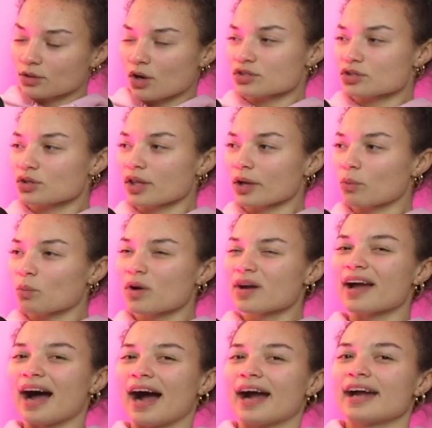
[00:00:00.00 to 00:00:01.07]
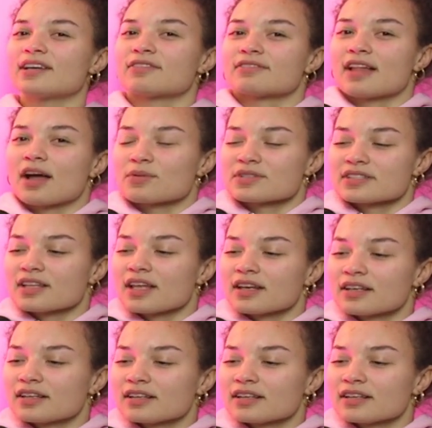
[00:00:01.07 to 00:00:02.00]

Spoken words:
Also, like, what kind of flowers, then?